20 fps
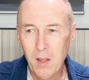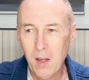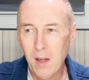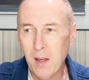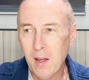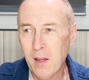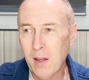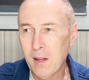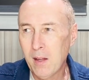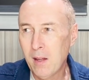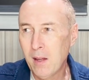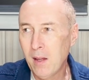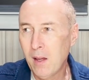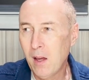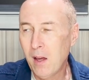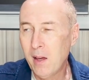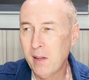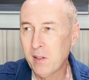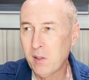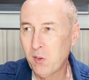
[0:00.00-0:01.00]

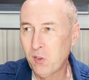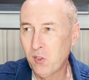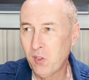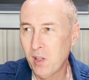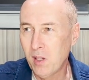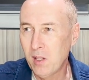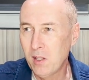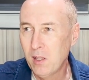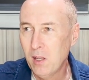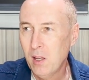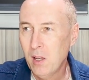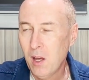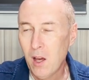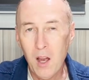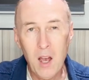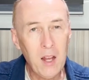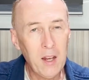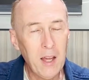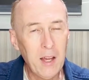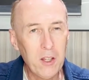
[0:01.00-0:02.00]
I could say,
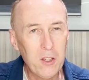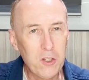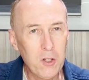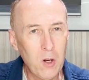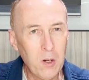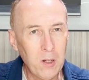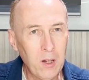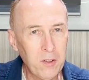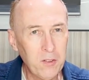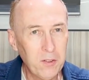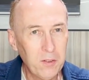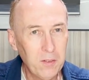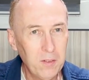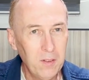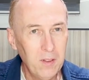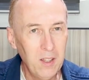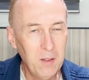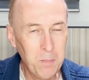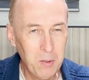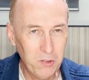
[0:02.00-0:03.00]
I like chocolate.
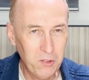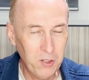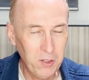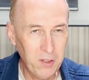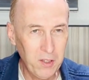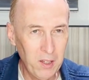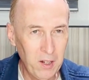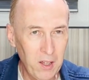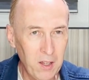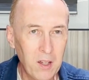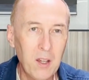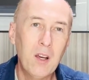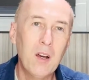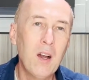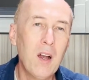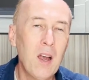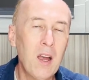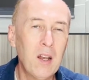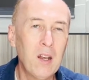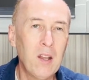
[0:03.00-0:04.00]
In particular,
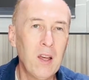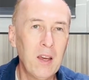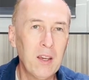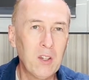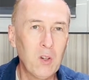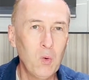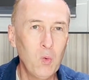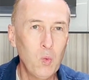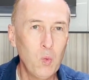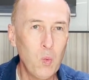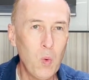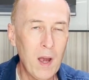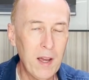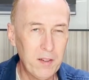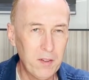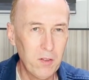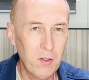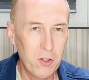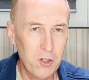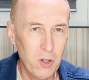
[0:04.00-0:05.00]
I like white
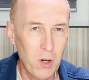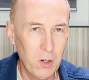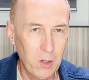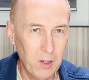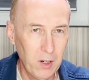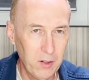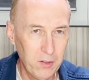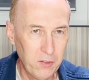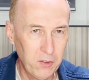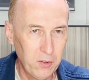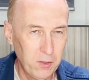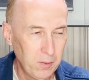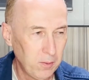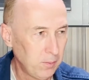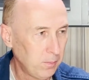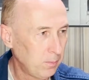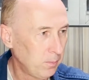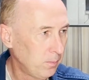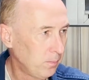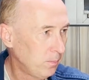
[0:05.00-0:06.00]
chocolate.
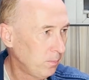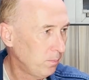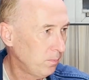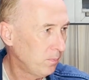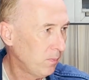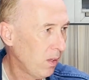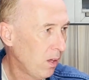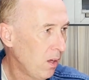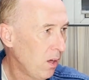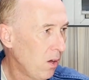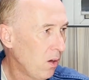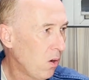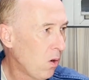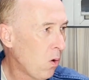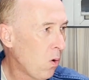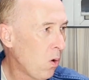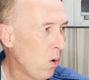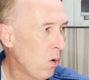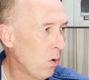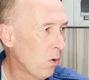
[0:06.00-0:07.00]

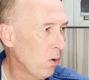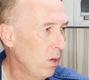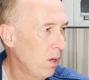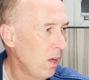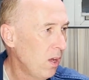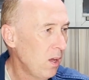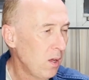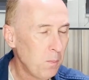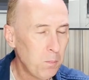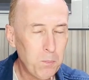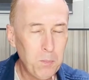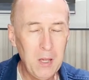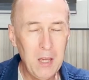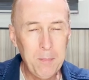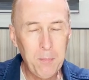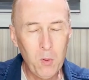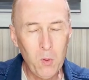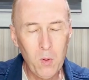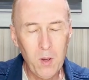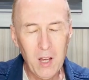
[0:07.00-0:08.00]
Or
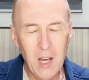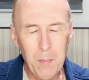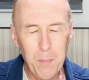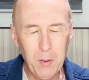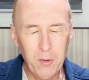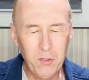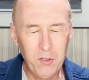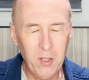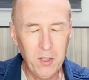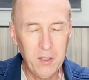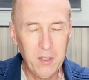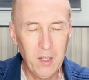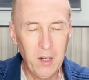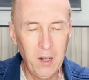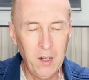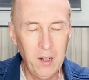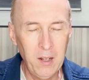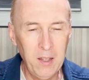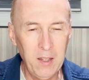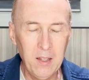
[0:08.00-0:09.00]
people are
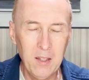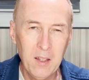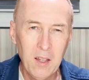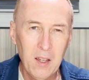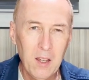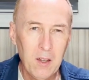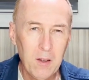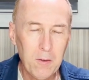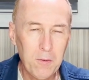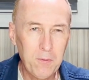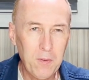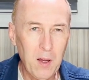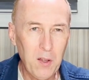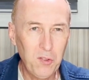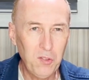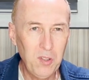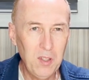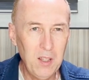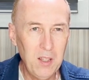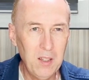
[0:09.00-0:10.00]
particularly
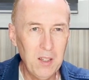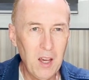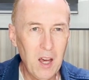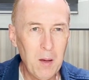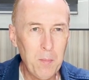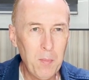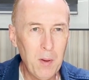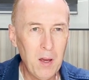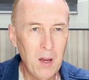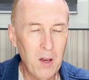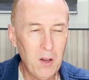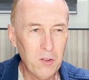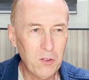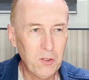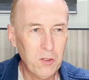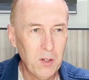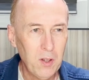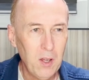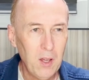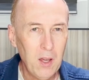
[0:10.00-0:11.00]
fussy
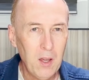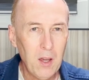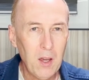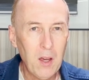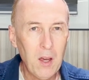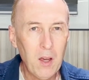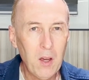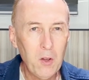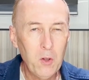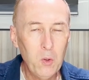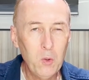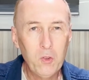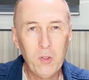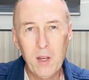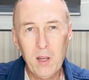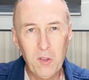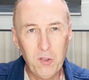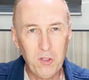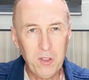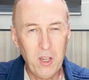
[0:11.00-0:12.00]
about who
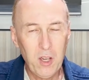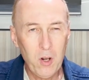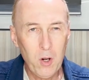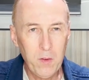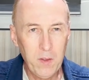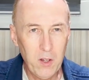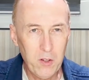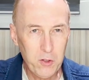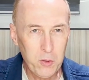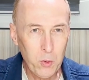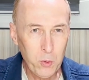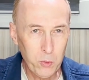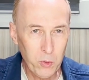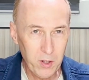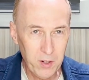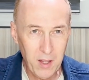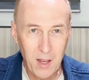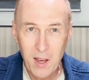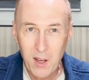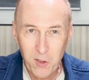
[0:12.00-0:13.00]
takes care of their
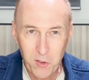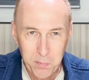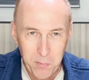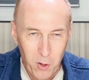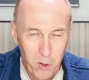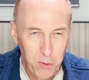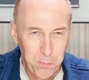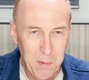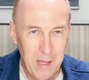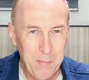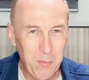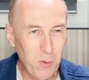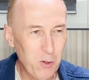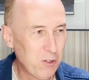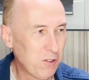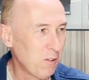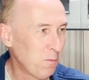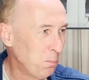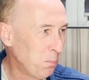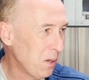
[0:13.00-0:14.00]
children, as most people
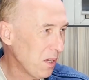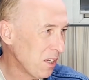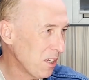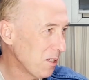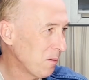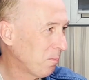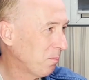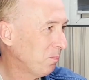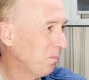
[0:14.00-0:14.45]
should be.